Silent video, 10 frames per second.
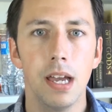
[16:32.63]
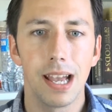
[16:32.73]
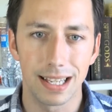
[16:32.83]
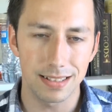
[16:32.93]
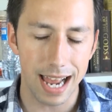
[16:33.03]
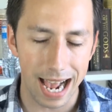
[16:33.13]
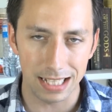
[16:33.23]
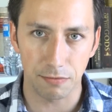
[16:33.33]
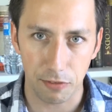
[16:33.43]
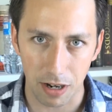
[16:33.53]
is to
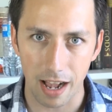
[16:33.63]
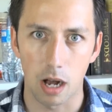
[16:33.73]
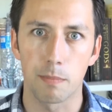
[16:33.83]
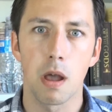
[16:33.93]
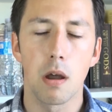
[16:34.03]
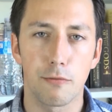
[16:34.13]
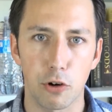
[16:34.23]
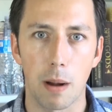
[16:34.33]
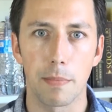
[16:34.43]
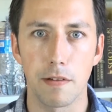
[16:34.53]
ask for help
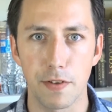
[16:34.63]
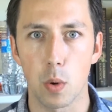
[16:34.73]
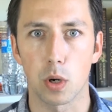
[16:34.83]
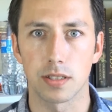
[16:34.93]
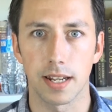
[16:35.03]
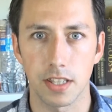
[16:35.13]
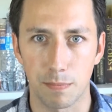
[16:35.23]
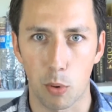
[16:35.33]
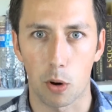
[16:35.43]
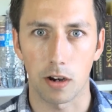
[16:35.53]
from the viewers that
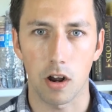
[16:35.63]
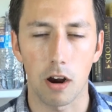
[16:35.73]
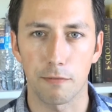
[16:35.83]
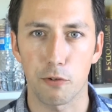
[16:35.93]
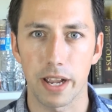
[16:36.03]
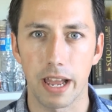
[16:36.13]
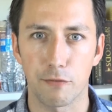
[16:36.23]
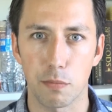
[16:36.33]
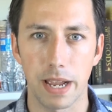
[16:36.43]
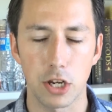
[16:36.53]
support our free
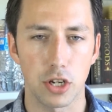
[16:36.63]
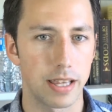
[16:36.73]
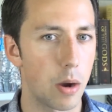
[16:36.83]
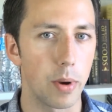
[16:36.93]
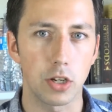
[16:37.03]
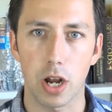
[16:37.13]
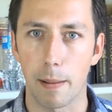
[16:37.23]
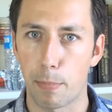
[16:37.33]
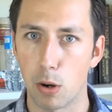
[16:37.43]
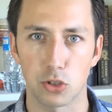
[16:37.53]
information that we try
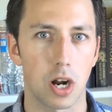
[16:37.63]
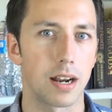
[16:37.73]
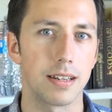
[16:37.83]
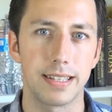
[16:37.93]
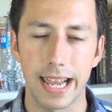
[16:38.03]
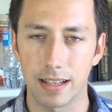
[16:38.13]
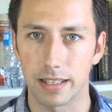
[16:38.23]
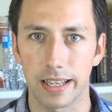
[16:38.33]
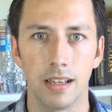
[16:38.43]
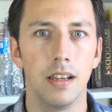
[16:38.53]
to post on a
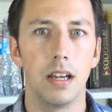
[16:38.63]
daily